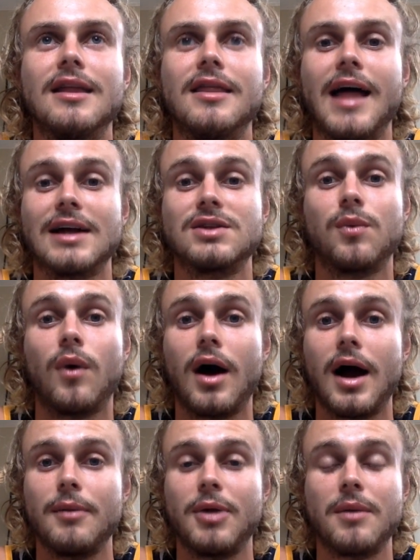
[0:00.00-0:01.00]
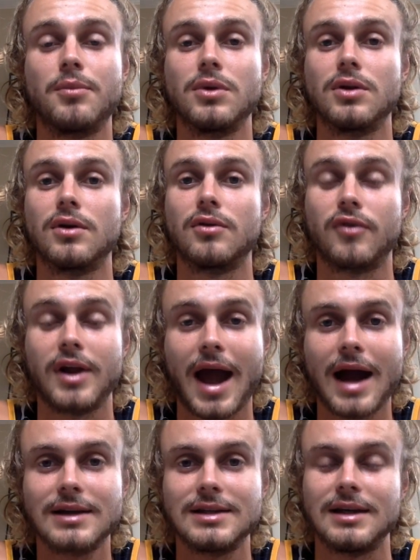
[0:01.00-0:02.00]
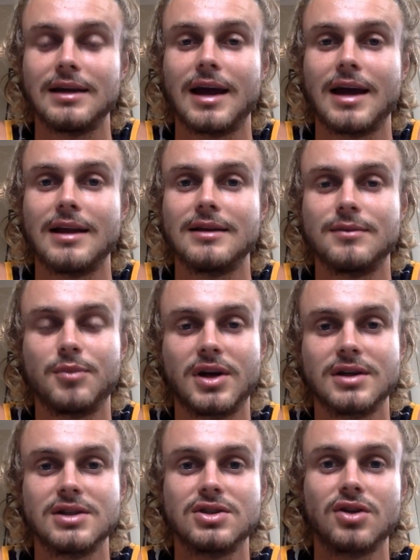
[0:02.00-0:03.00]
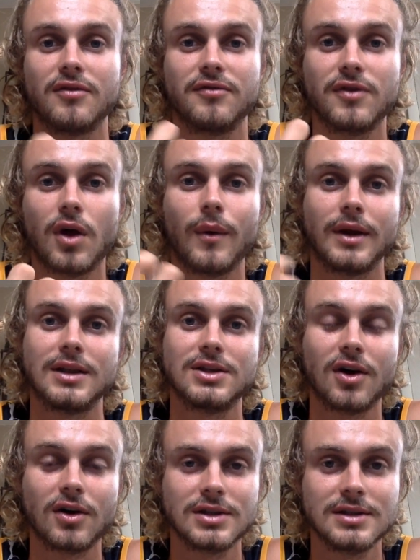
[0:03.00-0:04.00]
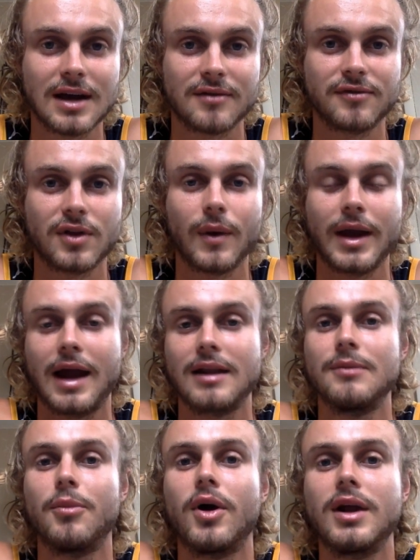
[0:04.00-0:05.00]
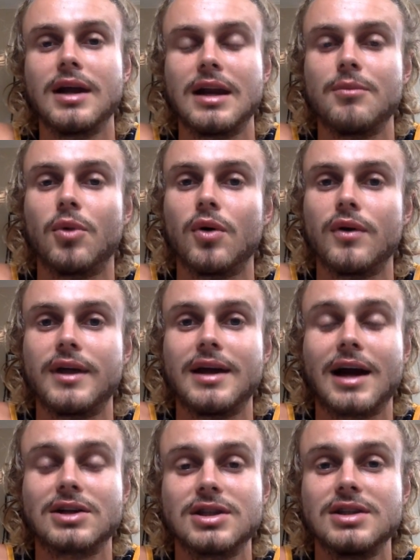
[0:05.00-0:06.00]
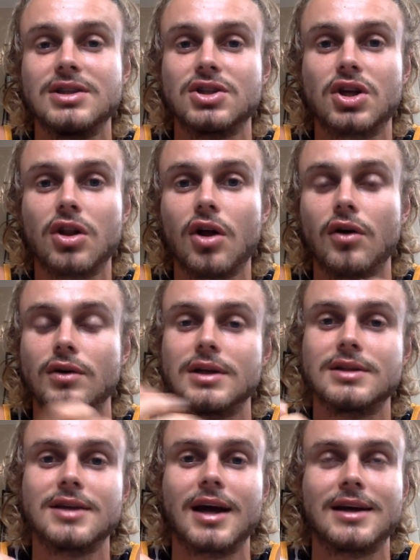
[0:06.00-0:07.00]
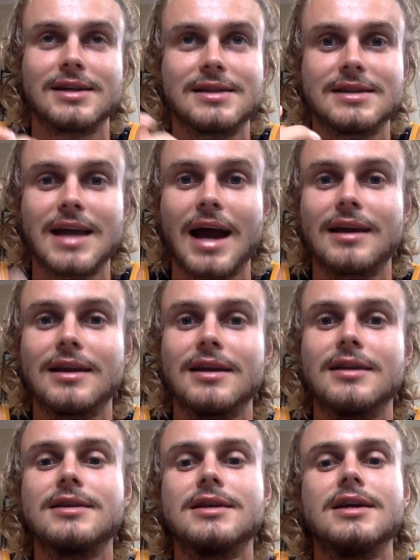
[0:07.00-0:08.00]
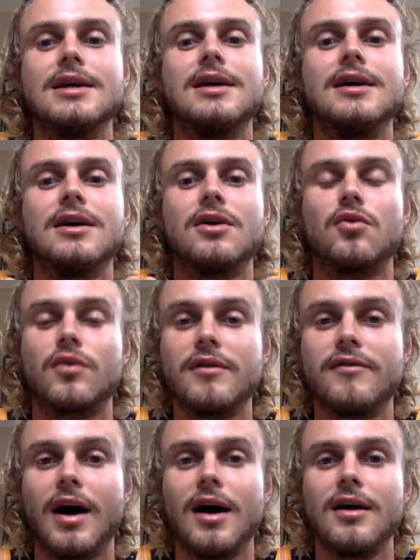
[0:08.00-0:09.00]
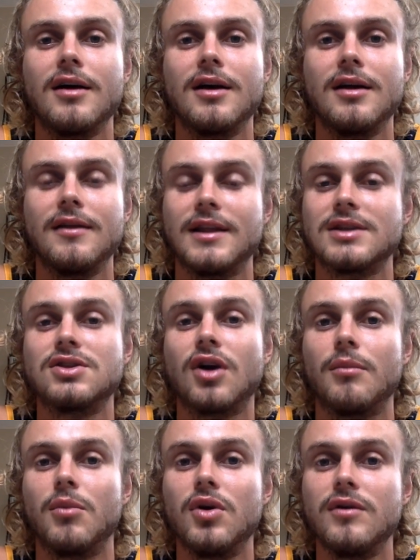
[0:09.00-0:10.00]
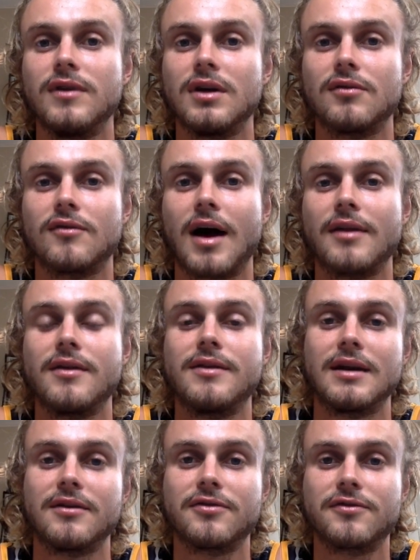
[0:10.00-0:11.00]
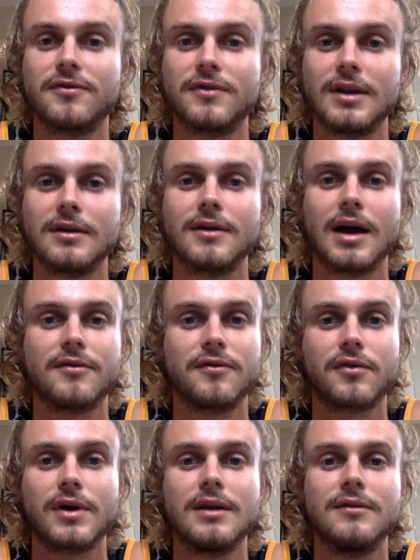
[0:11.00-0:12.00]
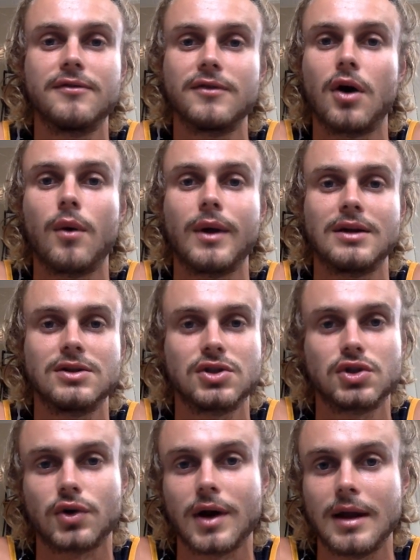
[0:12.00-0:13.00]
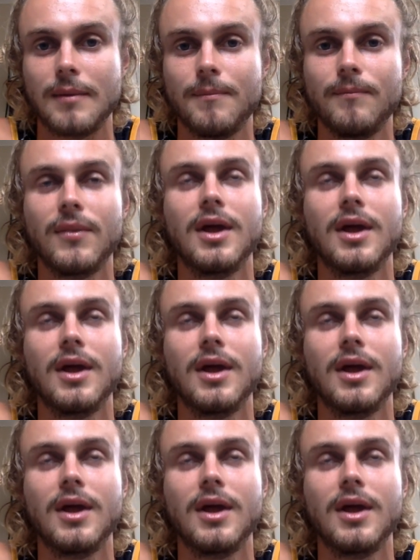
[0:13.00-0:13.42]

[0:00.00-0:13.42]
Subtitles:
that's why people are reacting, and because it's not flowing, the toxins aren't flowing out of the body anymore. They're actually just clogged. It's like a stagnant river that's not moving, rather than a free-flowing stream